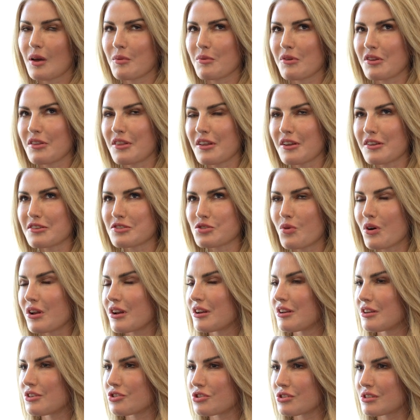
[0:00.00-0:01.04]
I mean, I think it's quite
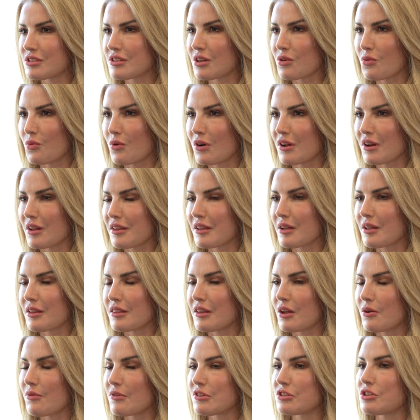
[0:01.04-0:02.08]
an interesting one. I
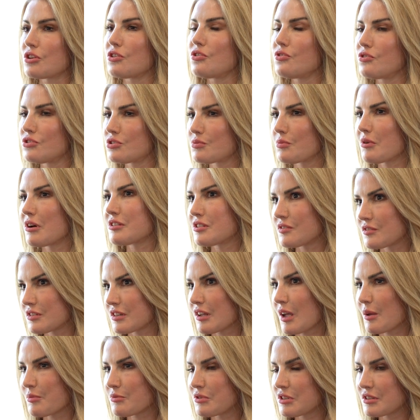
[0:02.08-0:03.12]
think there is a huge amount of
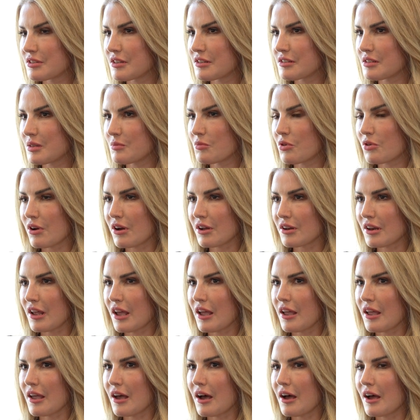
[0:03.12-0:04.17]
skepticism around
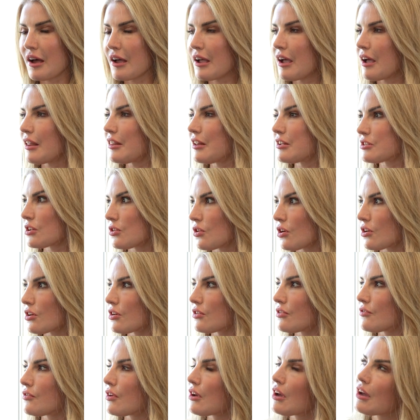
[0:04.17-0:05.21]
AI. There's a lot
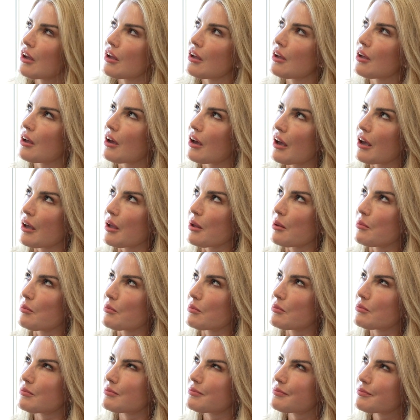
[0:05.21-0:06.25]
of
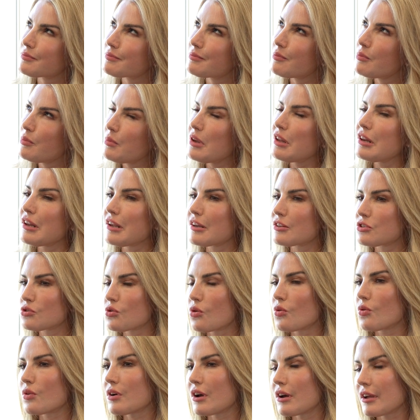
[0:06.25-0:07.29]
media
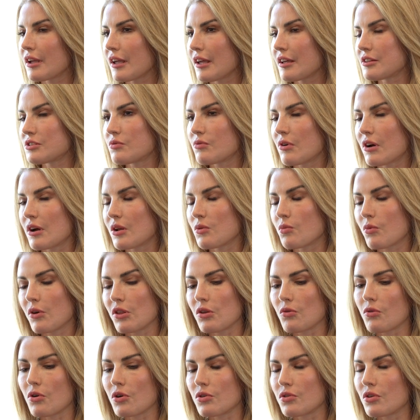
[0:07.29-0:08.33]
talk, I guess, around
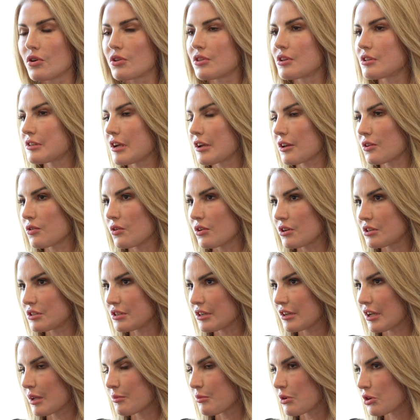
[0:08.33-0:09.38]
whether or not the
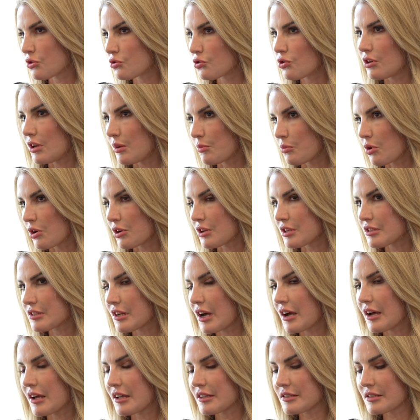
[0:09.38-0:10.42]
technology can be truly
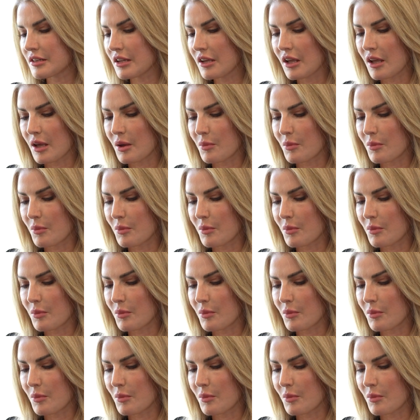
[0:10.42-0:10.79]
monetized.